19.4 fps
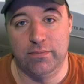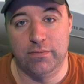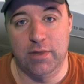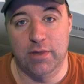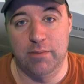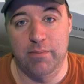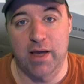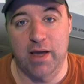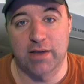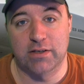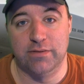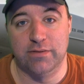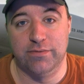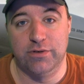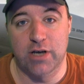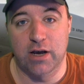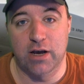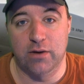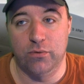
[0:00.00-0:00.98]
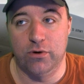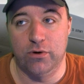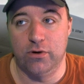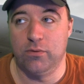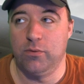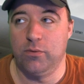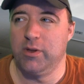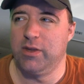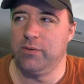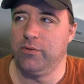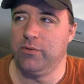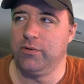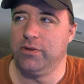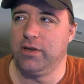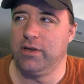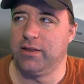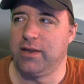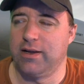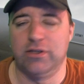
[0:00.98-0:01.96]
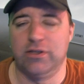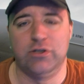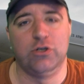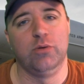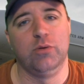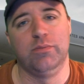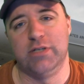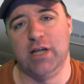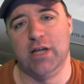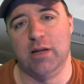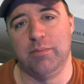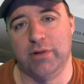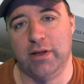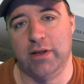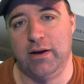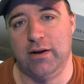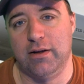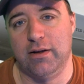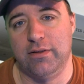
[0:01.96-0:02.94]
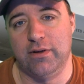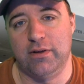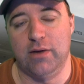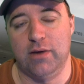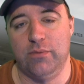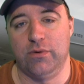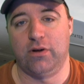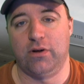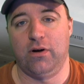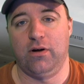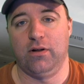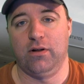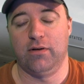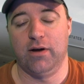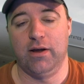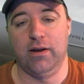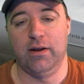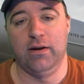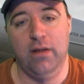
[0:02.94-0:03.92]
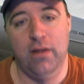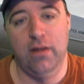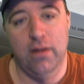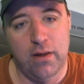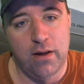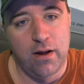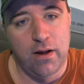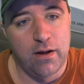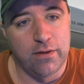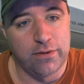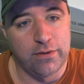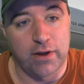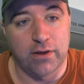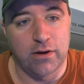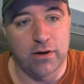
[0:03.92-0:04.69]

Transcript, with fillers: the massive jet would or what the, what the like doomsday plane I think they would call it right thing.